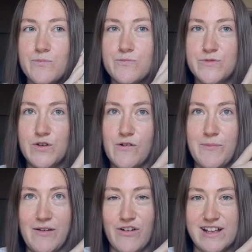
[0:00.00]
two of
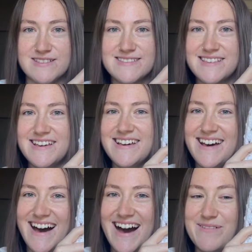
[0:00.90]
my friends
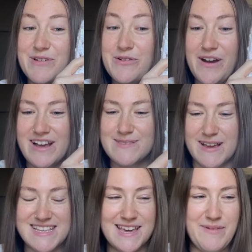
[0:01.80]
who are
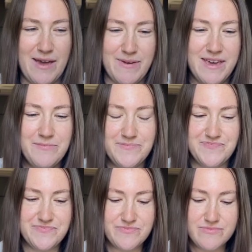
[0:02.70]
expecting a baby.
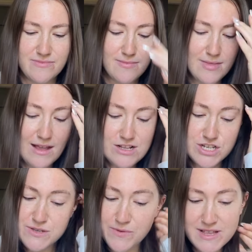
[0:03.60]

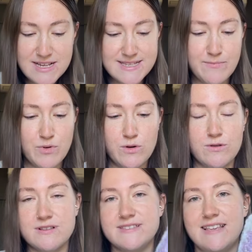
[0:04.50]
Just really
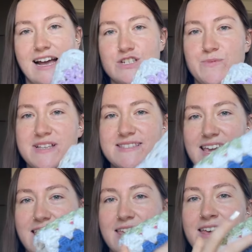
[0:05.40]
simple stash
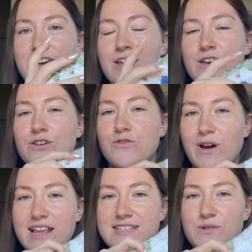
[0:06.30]
busting
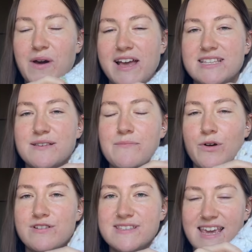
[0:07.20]
granny squares,
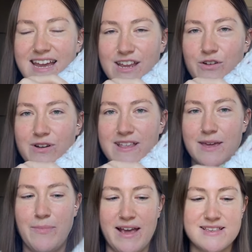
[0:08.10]
mostly in
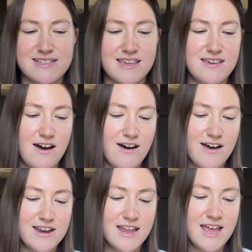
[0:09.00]
acrylic based
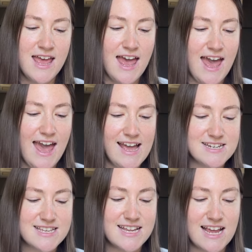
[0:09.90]
yarn
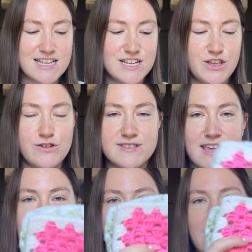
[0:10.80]
and connected
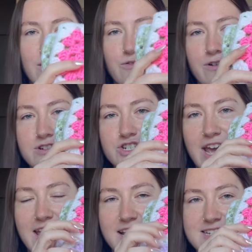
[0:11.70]
using the
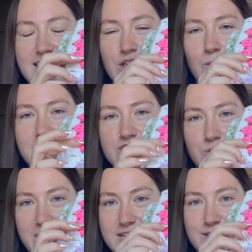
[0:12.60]
crochet continuous
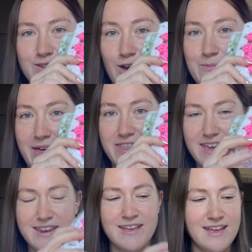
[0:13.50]
join as you go method.